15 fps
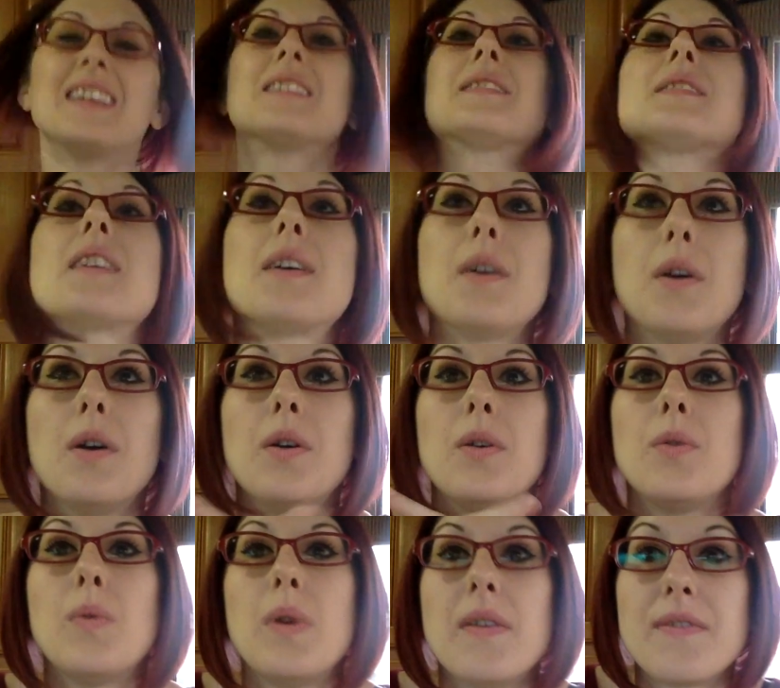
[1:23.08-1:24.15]

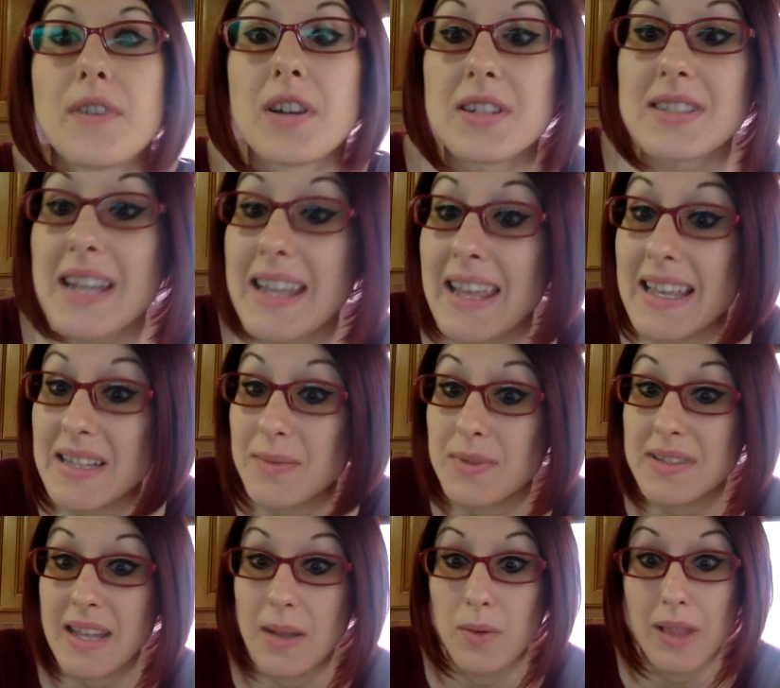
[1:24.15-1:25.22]
so, well, first, I guess we'll
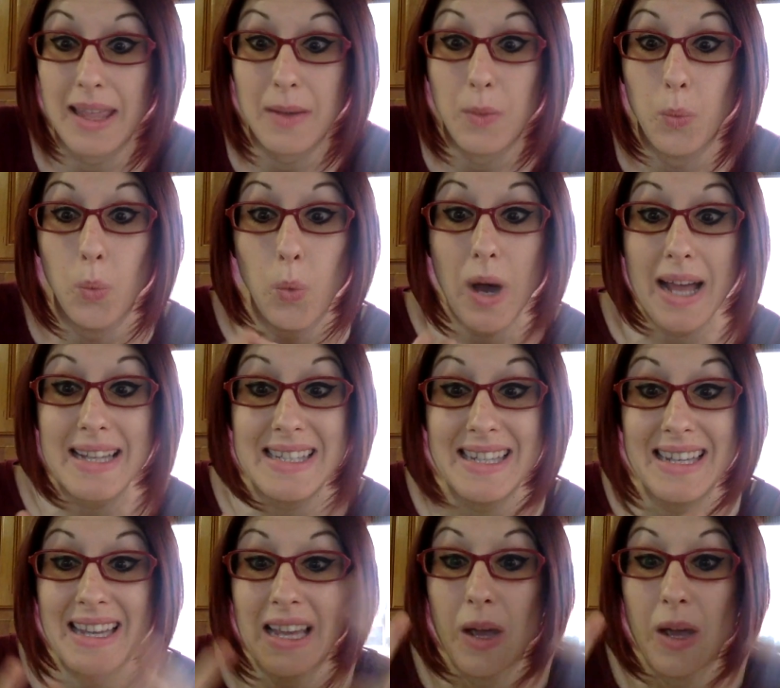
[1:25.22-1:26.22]
say like what